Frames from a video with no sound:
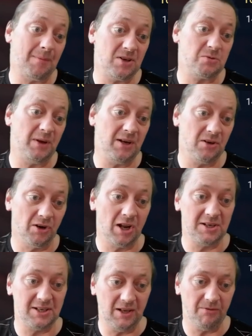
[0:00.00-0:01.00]
damage being done
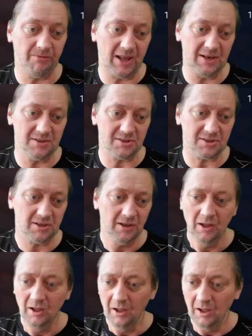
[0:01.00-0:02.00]
on
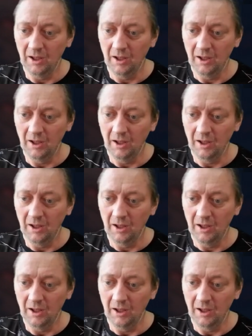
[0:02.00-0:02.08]
defense.